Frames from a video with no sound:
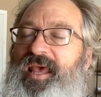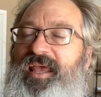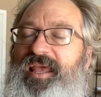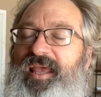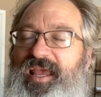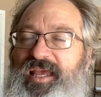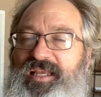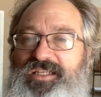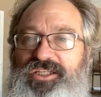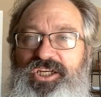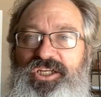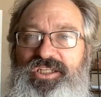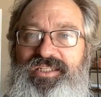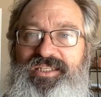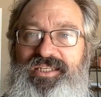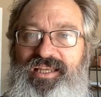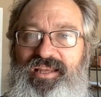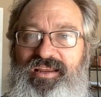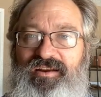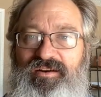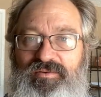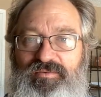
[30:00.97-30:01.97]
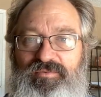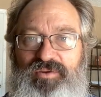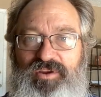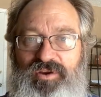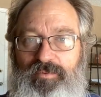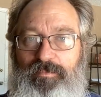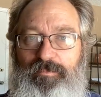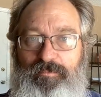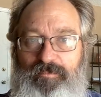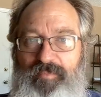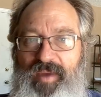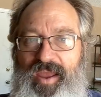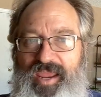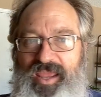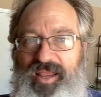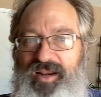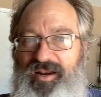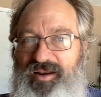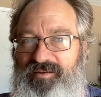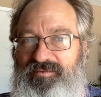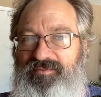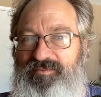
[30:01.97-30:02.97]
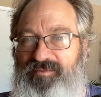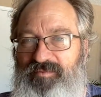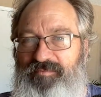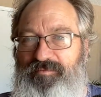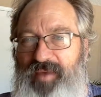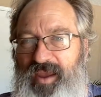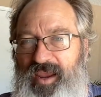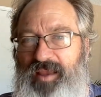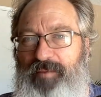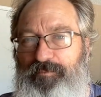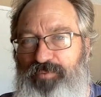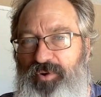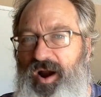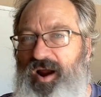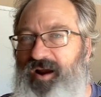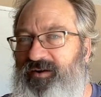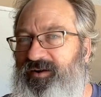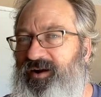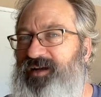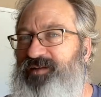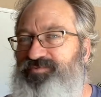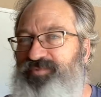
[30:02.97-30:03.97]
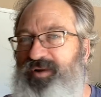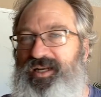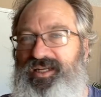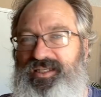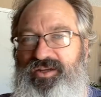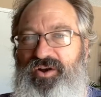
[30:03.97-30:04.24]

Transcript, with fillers: it's just you're you're making making progress, but it's